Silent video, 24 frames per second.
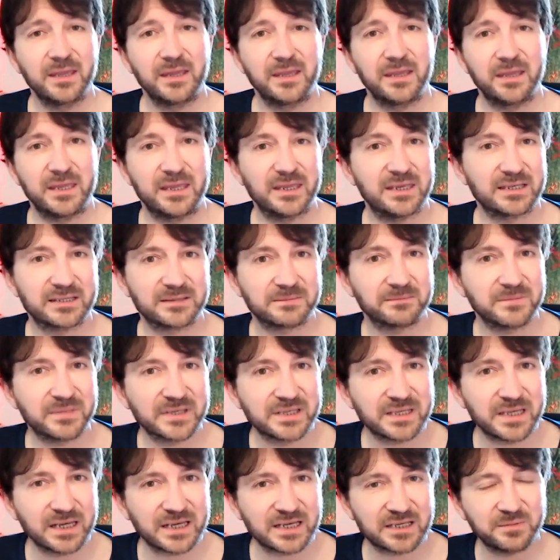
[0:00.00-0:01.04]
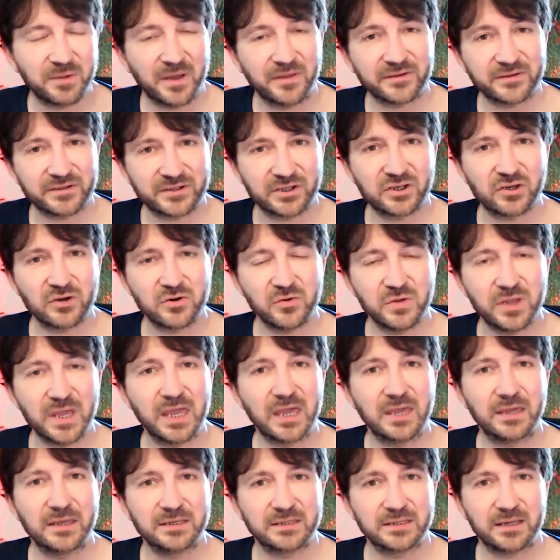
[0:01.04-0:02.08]
is 6 months to 2
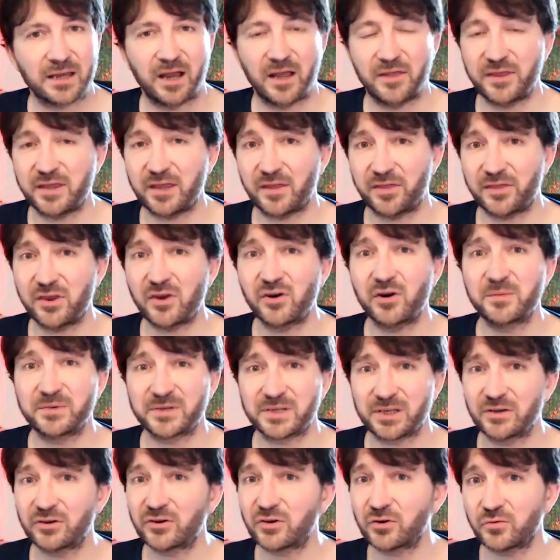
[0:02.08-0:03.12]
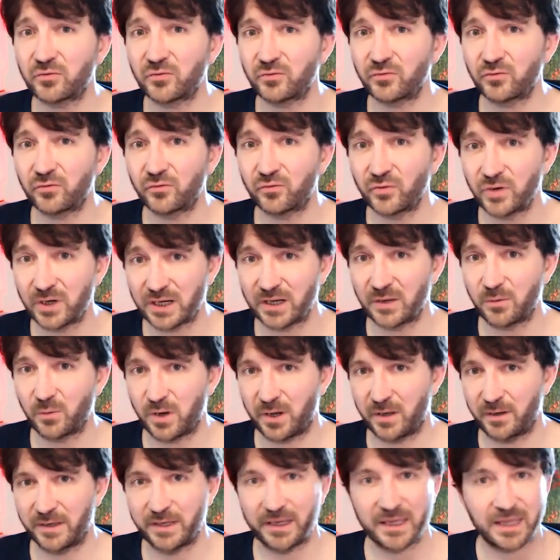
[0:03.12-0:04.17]
years. I think Ethereum is going to do really
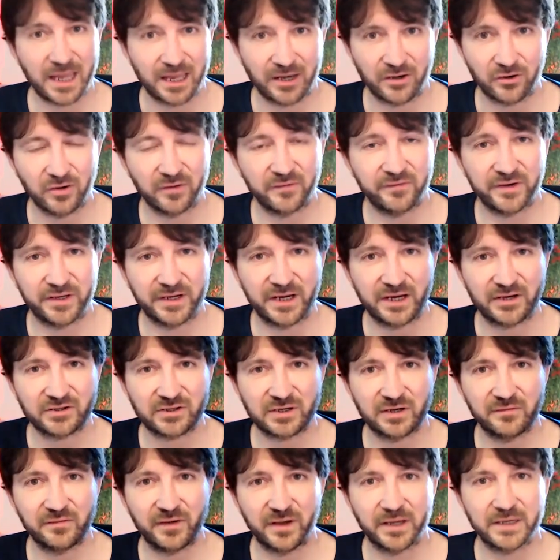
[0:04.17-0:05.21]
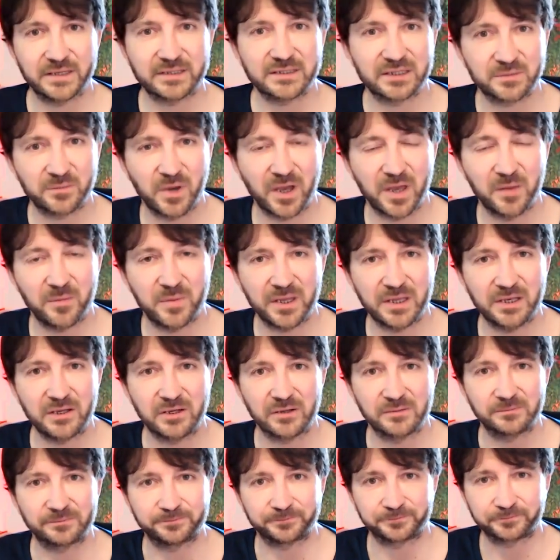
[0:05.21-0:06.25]
well. Again, not financial advice, just my
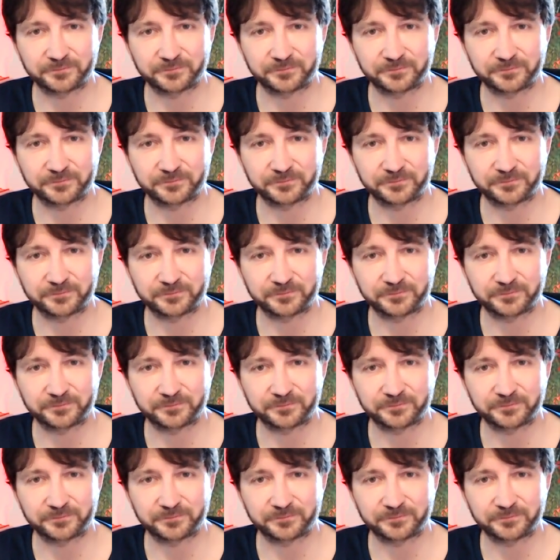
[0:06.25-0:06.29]
opinion.